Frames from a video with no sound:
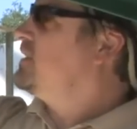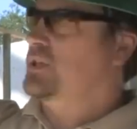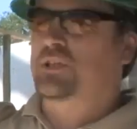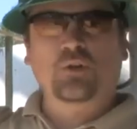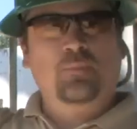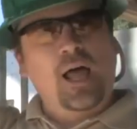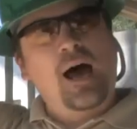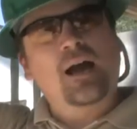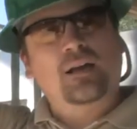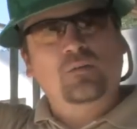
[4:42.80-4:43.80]
to do
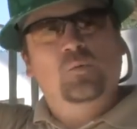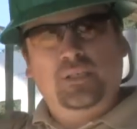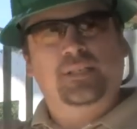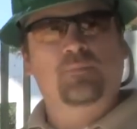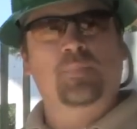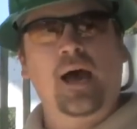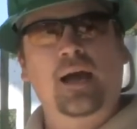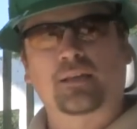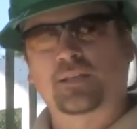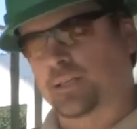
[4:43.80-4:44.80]
block, we did
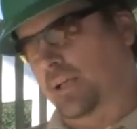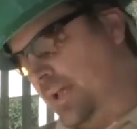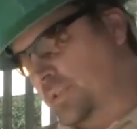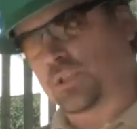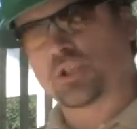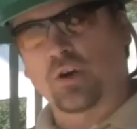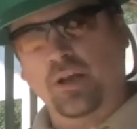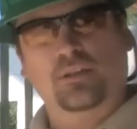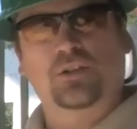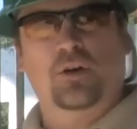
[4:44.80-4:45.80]
block. It still has the
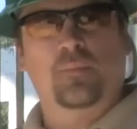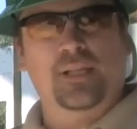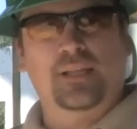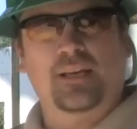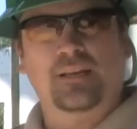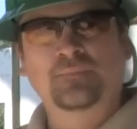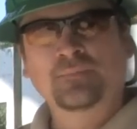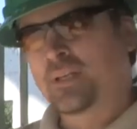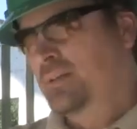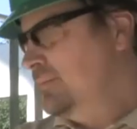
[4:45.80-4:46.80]
strength and durability,
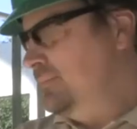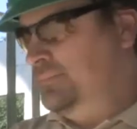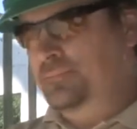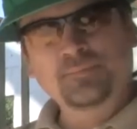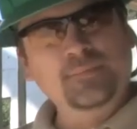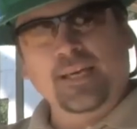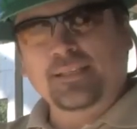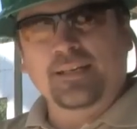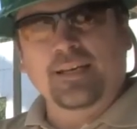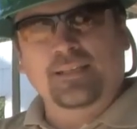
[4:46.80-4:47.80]

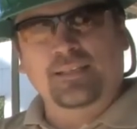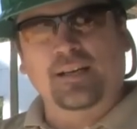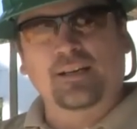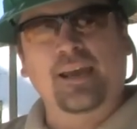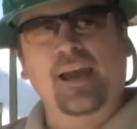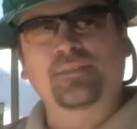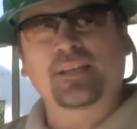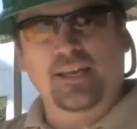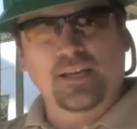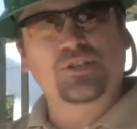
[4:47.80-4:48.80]
doesn't necessarily have the
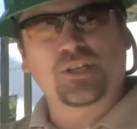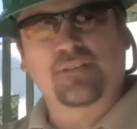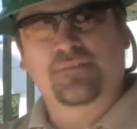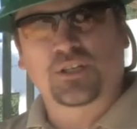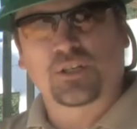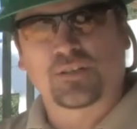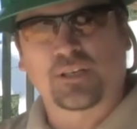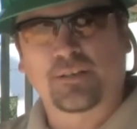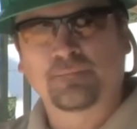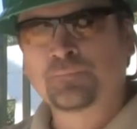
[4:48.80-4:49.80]
energy efficiency.